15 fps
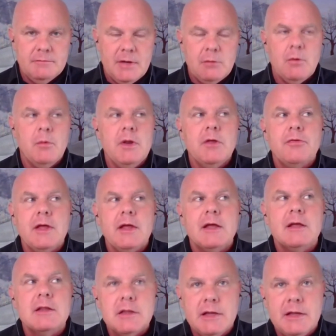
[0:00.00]
And when you
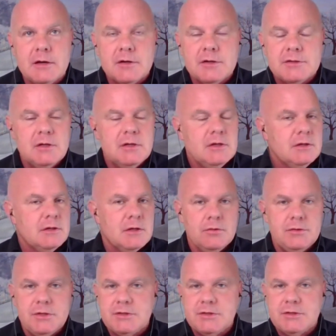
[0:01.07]
think leaders,
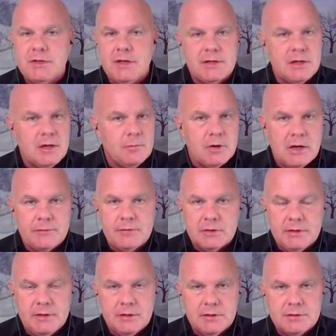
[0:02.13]
don't just think nonprofit
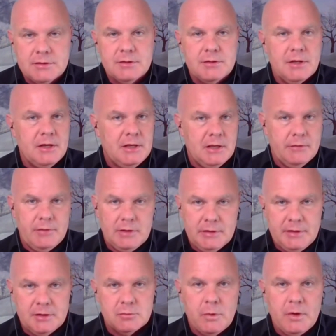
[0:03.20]
leaders, think giving
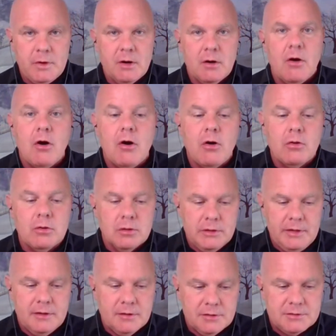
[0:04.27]
leaders. We are all
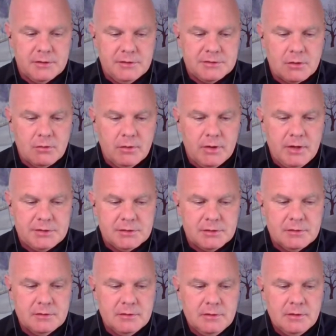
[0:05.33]
leaders in this
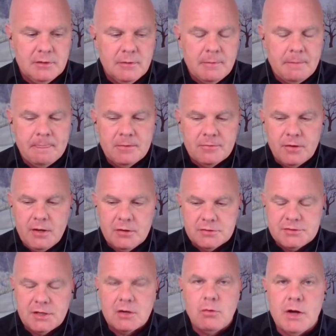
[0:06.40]
equation. So
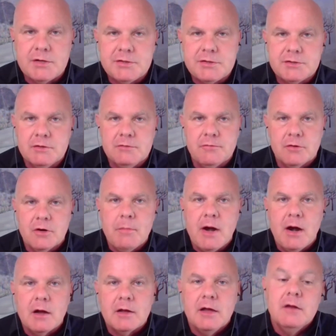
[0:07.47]
here's the question for
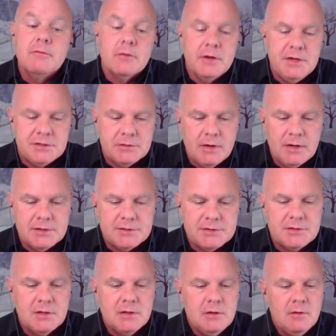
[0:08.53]
America and for each of us.